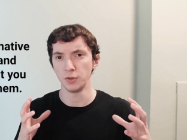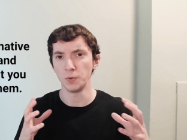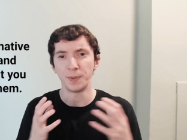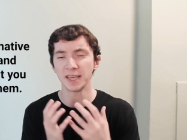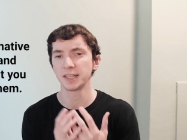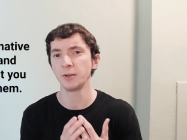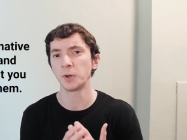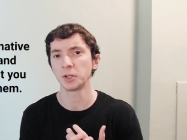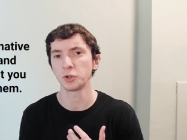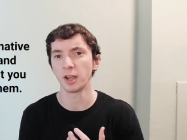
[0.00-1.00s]
you basically
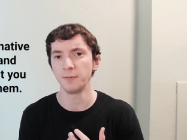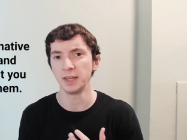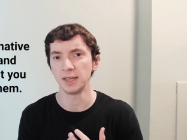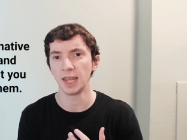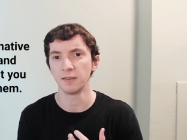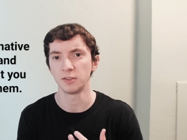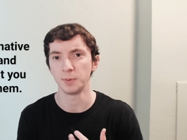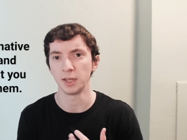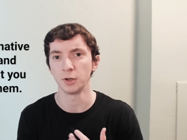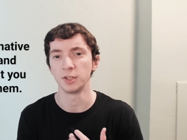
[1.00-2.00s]
want to try and meet native
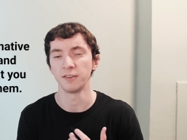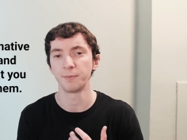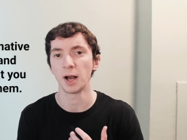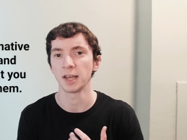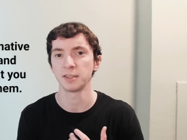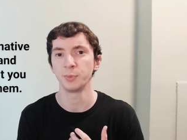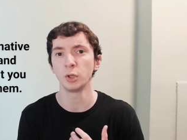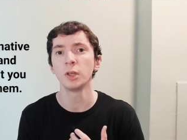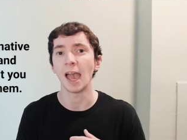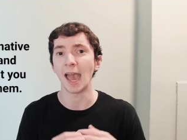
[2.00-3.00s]
speakers if
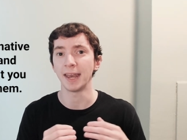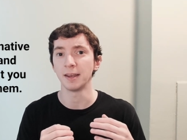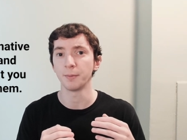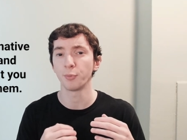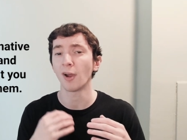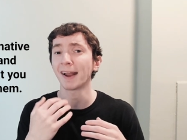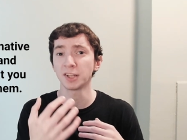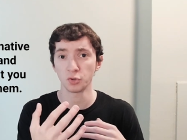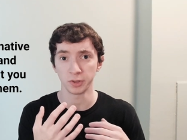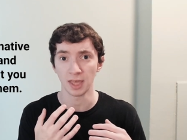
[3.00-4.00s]
possible, and
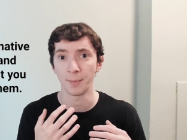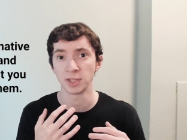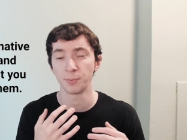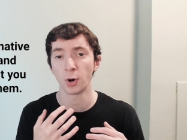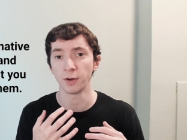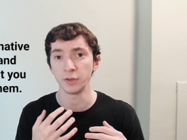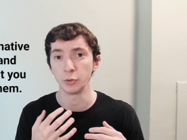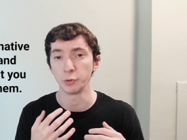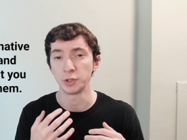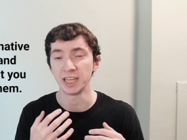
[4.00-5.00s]
practice with them as a part of
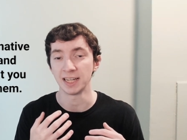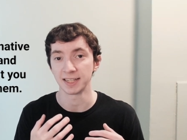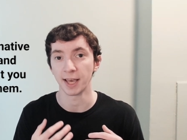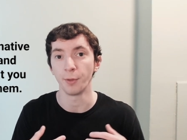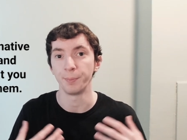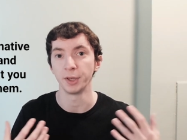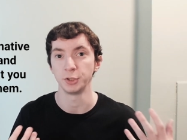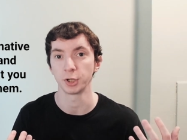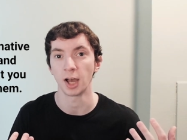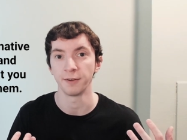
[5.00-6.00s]
your routine to help
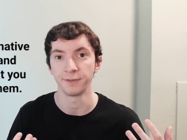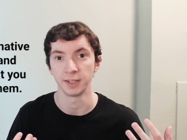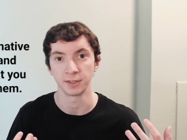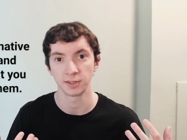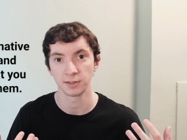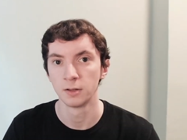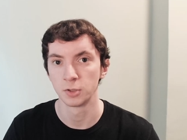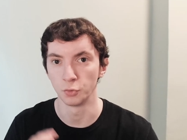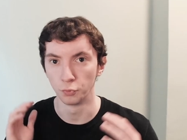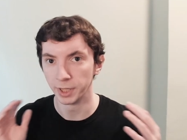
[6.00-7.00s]
build your confidence.
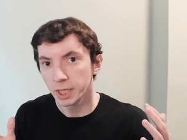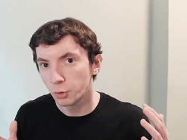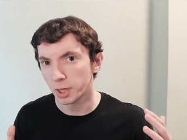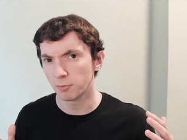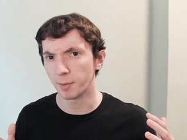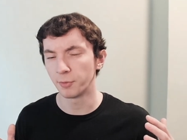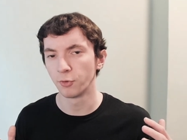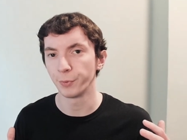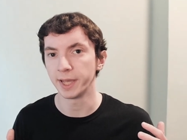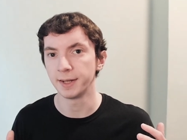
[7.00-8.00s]
So really quick, right
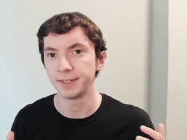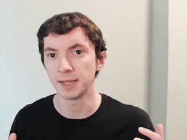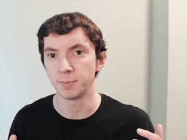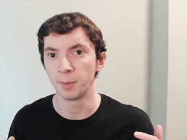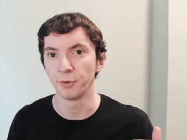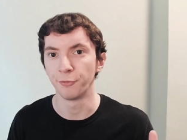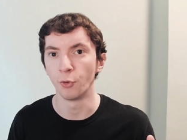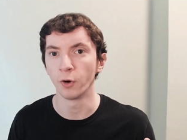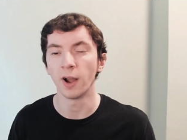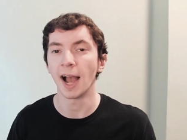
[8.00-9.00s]
before we get into tip number
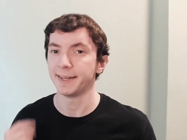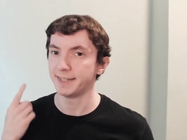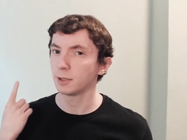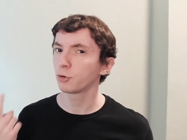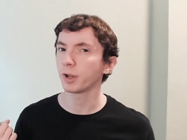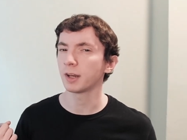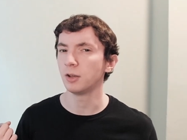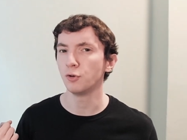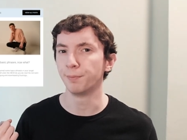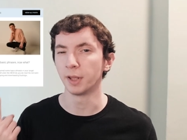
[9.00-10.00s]
four, I did create
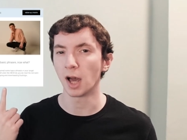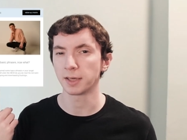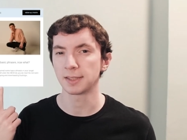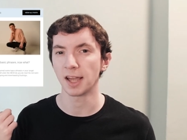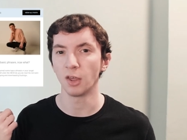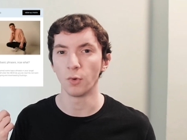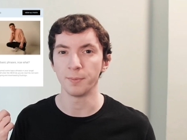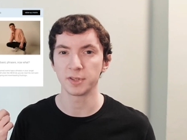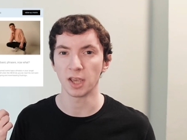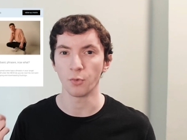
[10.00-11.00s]
a new blog style
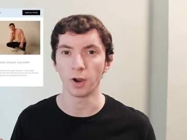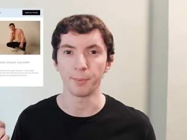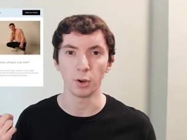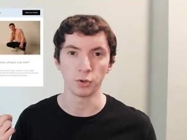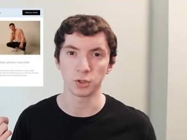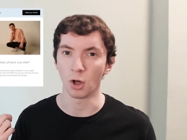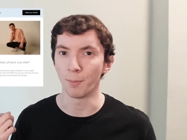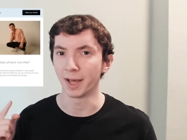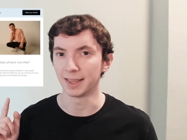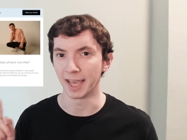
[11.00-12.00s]
website where I post
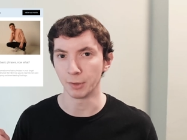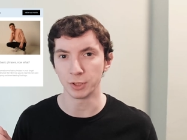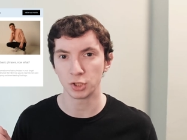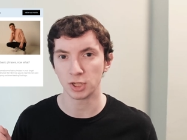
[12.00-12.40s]
all my language